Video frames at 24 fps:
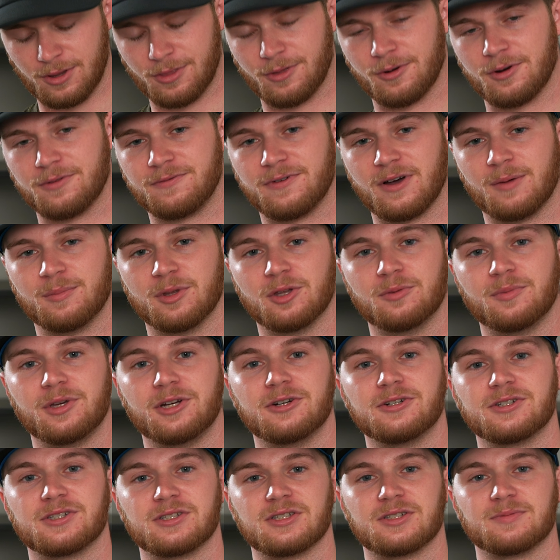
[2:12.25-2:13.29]

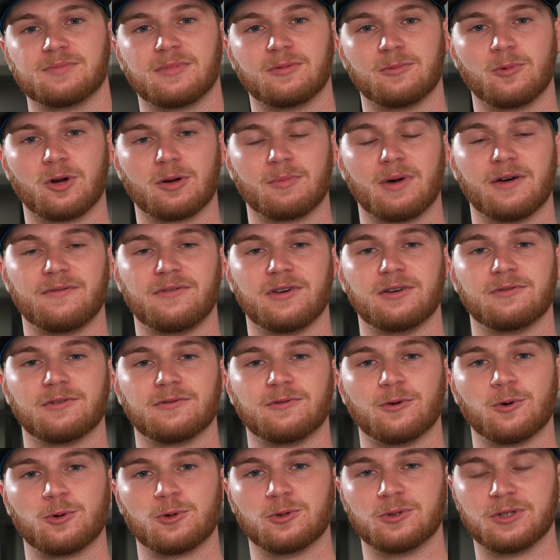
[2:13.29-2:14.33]
35mm is one of my favorite
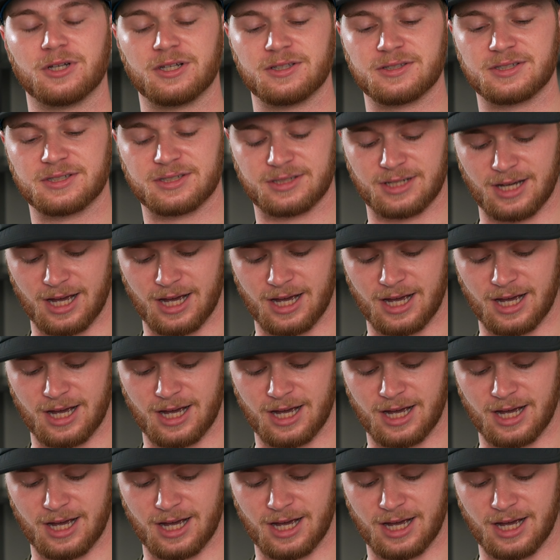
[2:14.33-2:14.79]
focal lens.